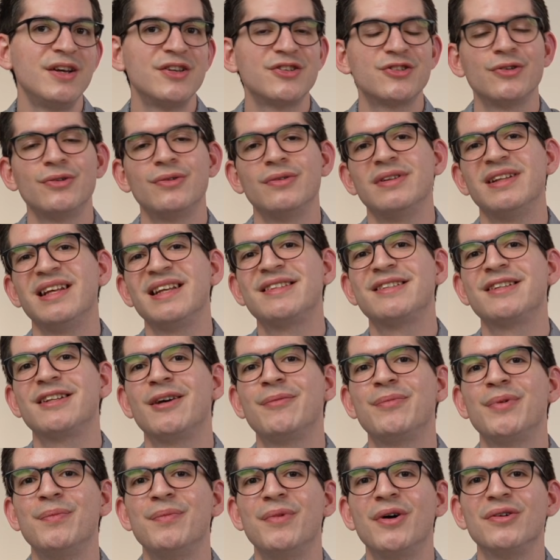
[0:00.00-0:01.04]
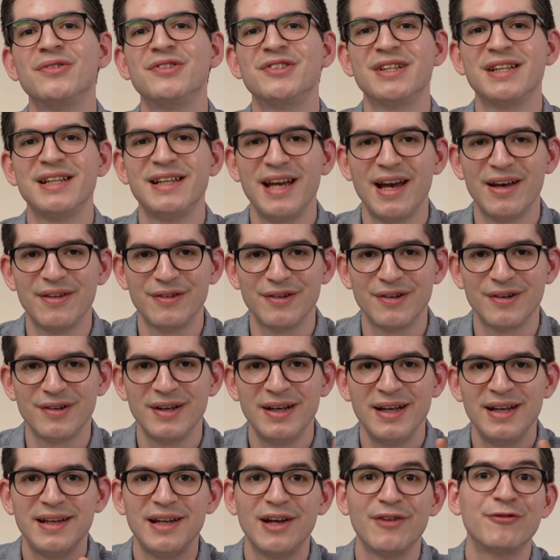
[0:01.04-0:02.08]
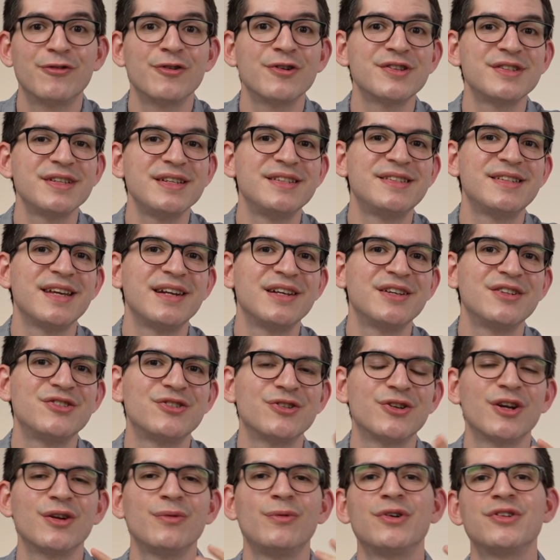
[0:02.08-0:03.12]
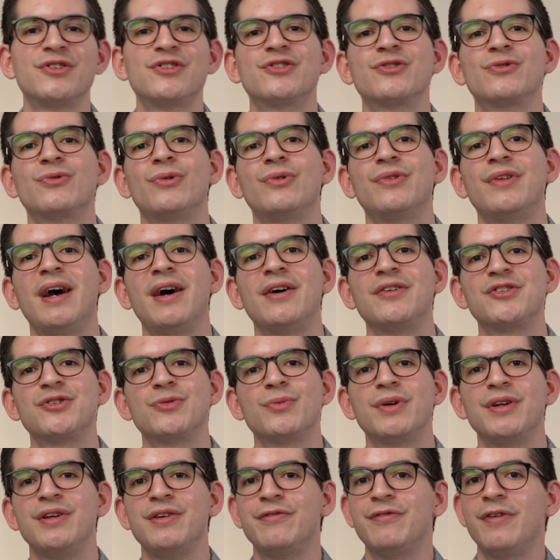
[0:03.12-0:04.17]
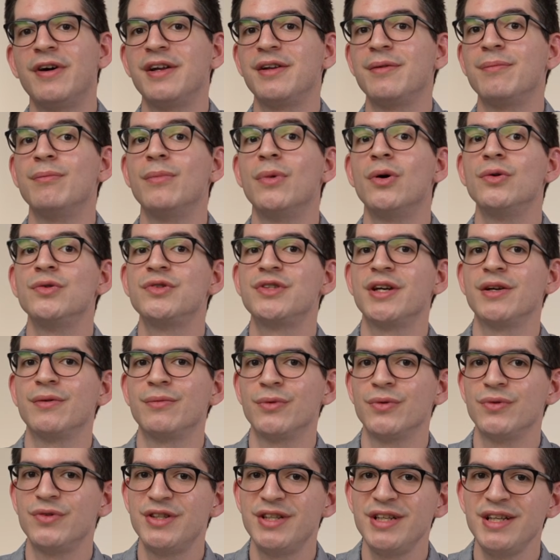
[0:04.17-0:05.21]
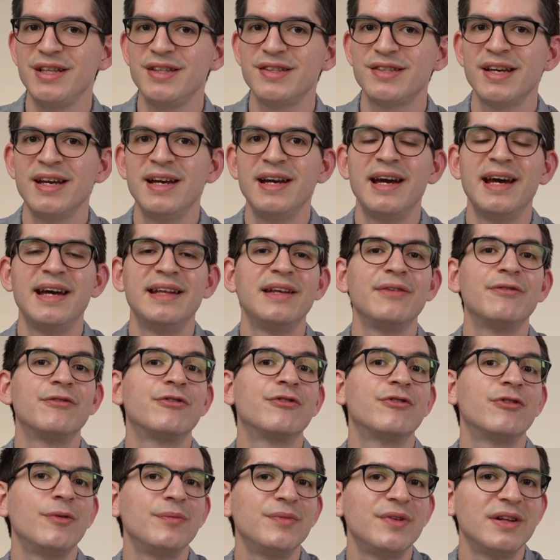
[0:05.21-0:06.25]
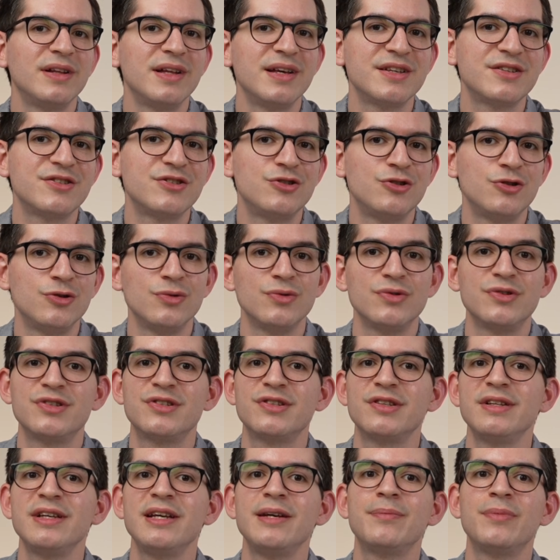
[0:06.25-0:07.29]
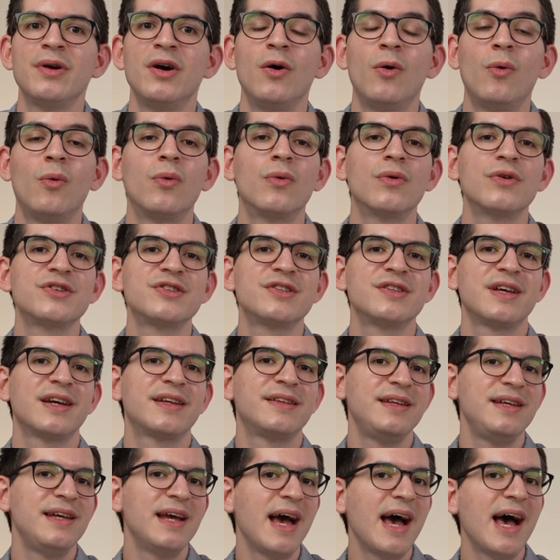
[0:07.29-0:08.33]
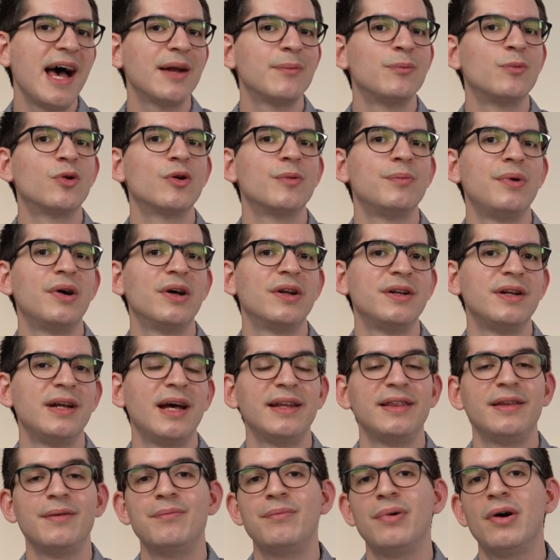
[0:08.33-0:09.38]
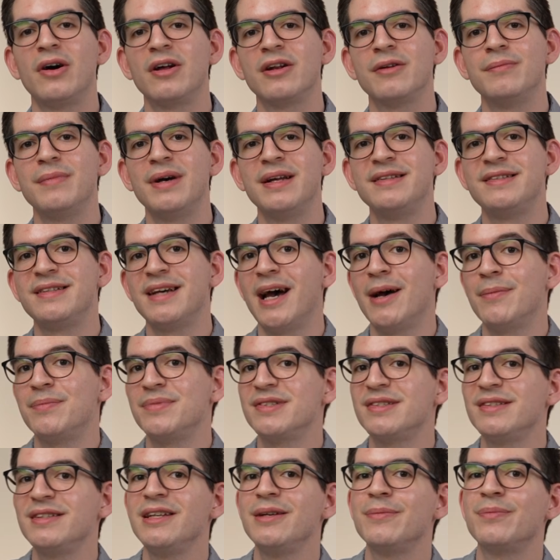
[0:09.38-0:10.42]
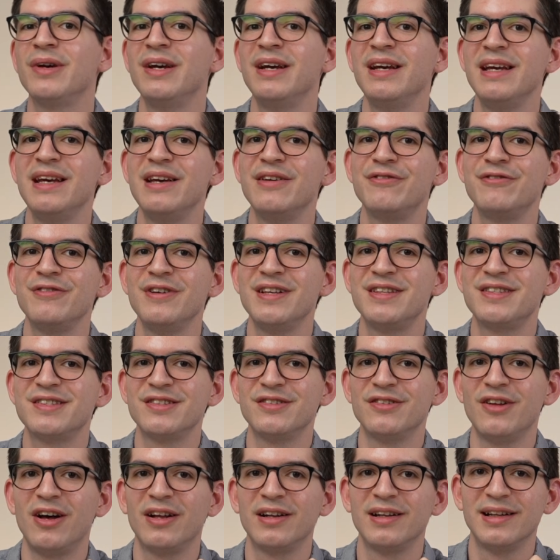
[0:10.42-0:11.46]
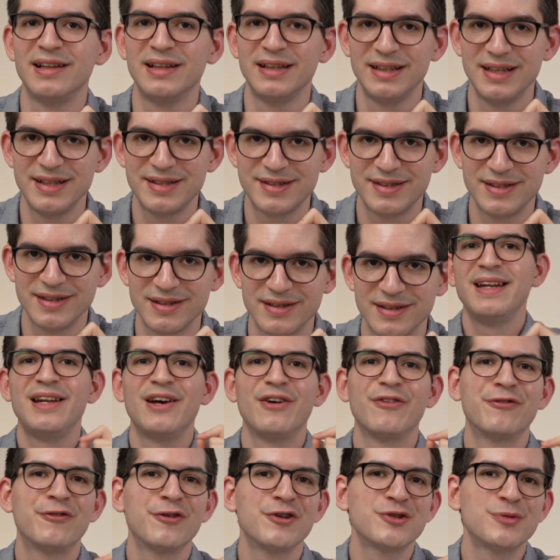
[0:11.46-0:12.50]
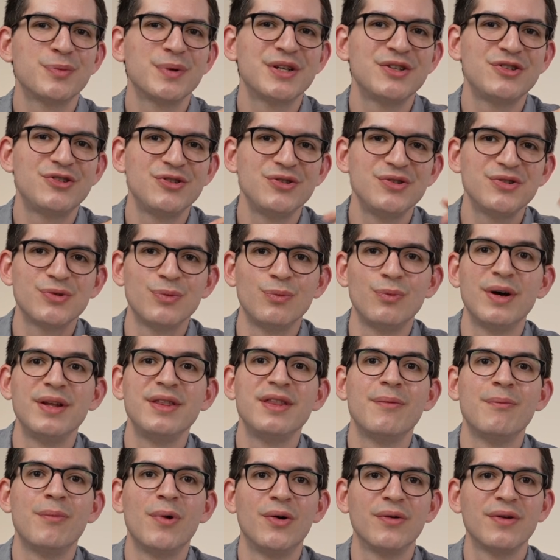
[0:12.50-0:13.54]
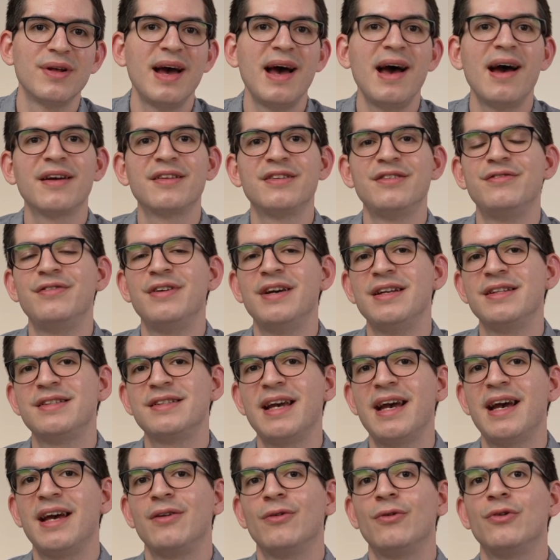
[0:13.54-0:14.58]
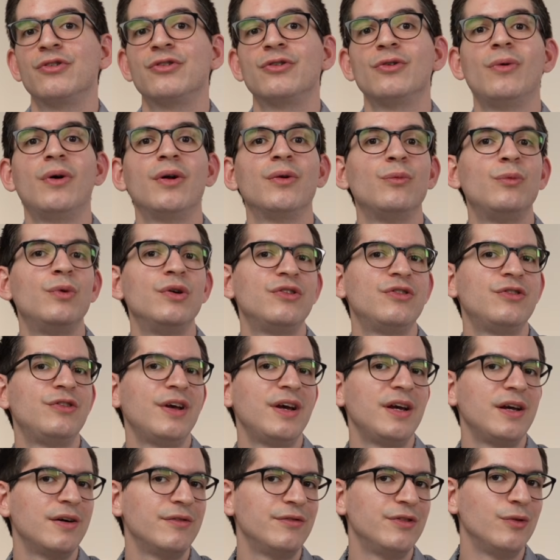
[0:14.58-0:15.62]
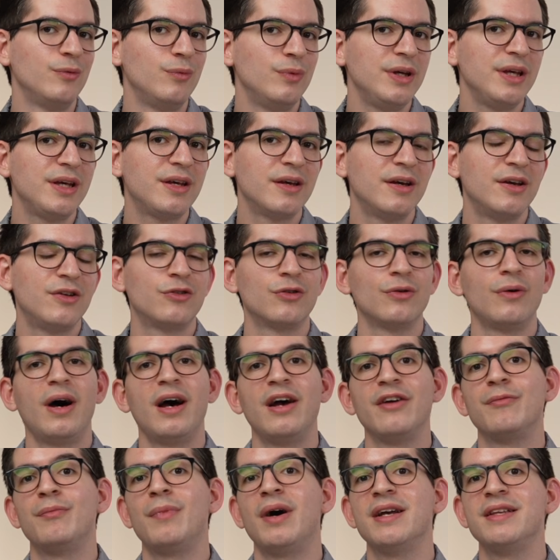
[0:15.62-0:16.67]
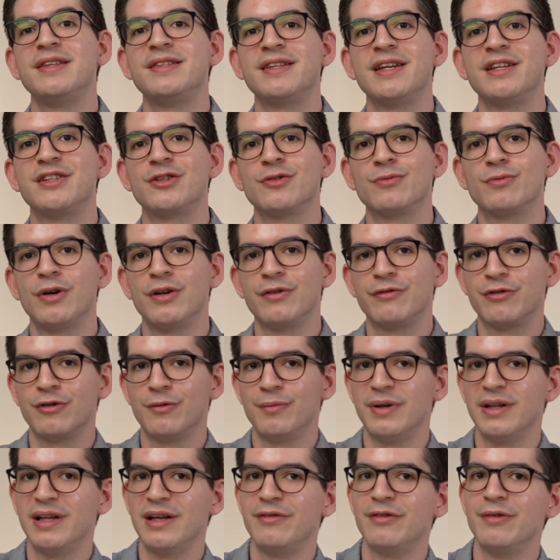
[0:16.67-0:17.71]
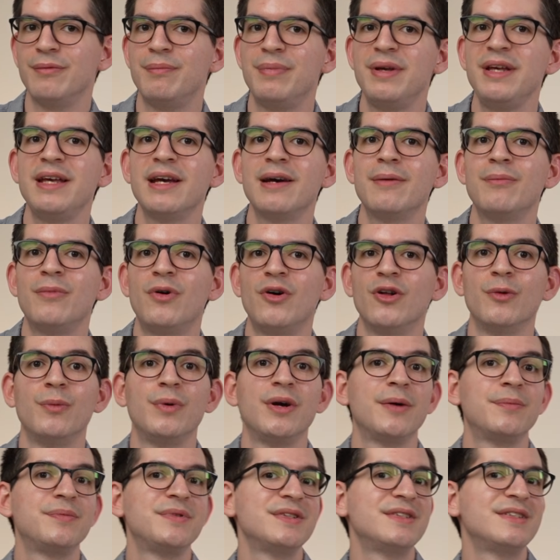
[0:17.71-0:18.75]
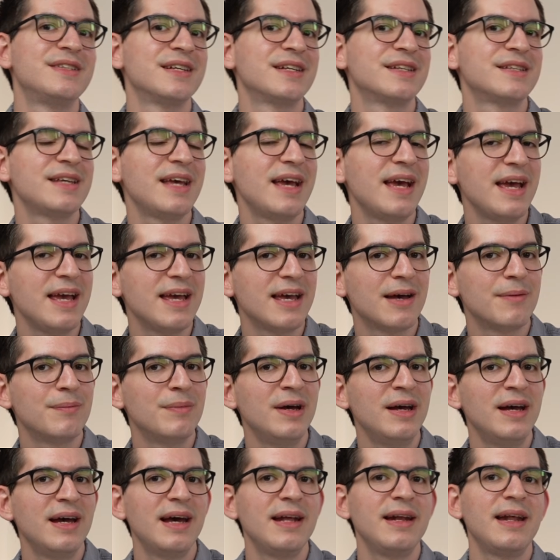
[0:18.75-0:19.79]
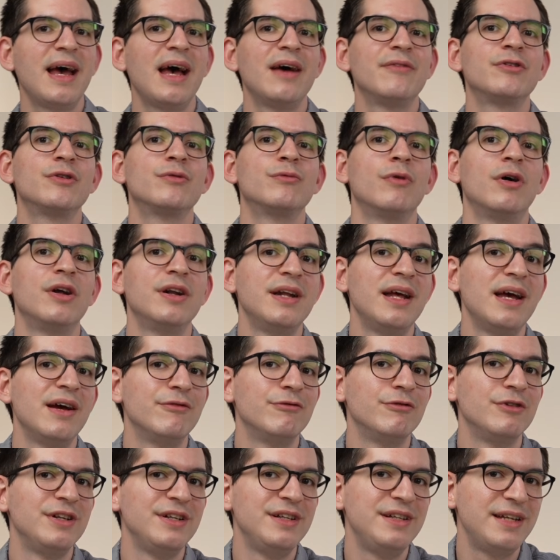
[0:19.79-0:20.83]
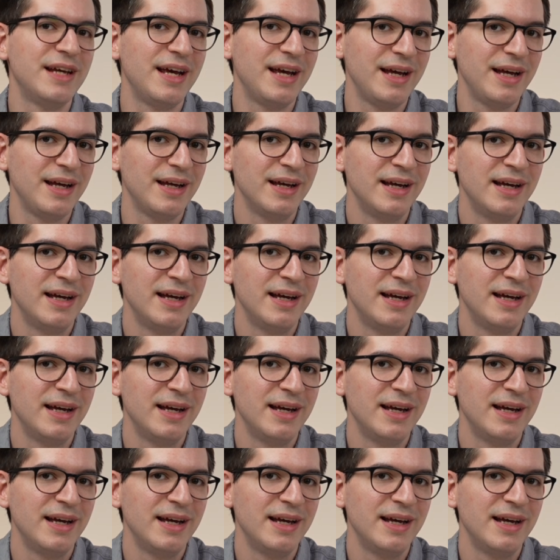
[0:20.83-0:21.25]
So let's set up a mode together. Now first, in settings, you're going to want to scroll down to where you find modes and routines, and then from the list choose sleep or select the add more button at the bottom and tap sleep if it's not listed. Now first, we can choose when the mode activates and also on which day of the week. So I have mine set to run from 11 p.m. all the way up to 6 a.m. and have it run every day.